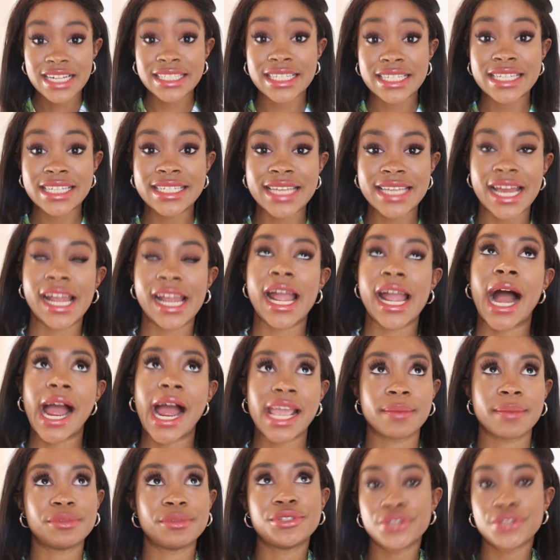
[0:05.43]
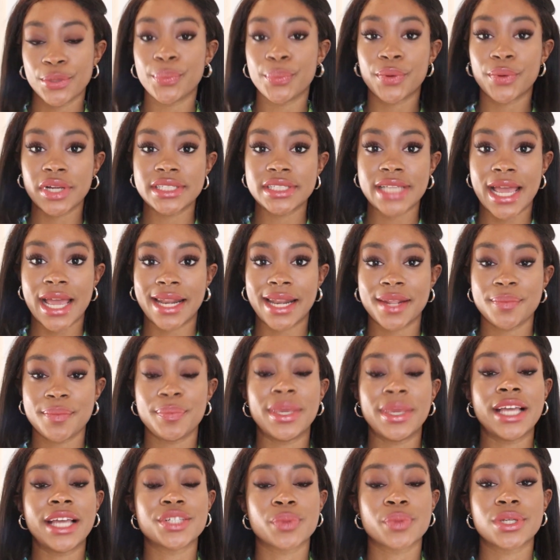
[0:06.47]
Today I am super excited
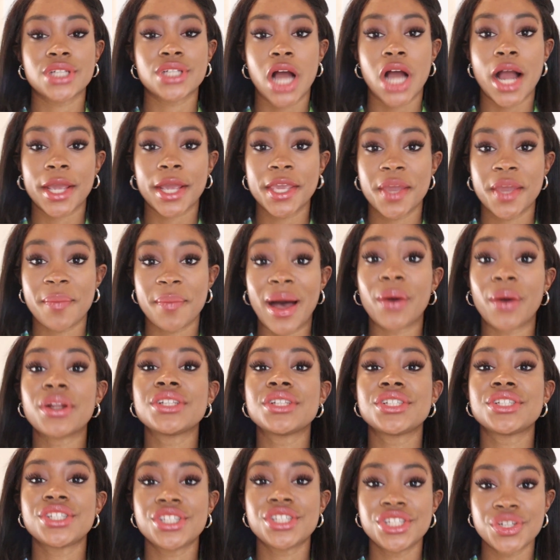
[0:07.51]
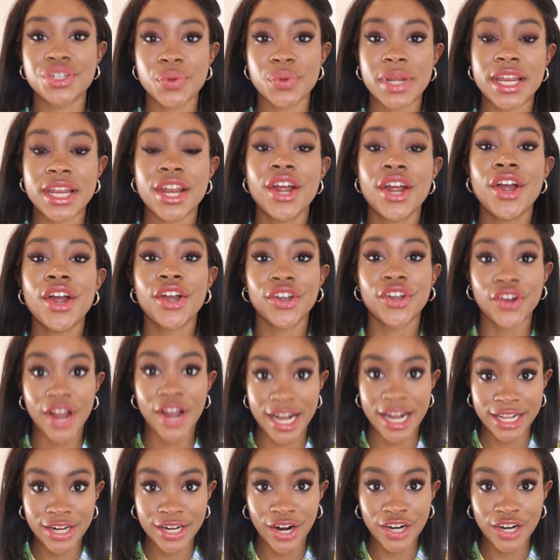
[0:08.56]
because we're talking about student
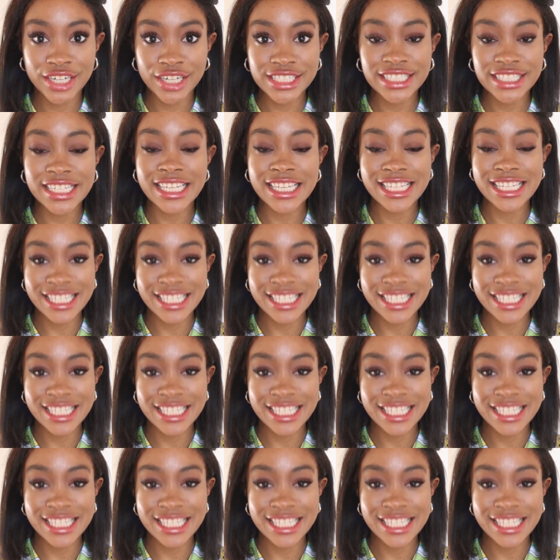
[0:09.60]
credit cards.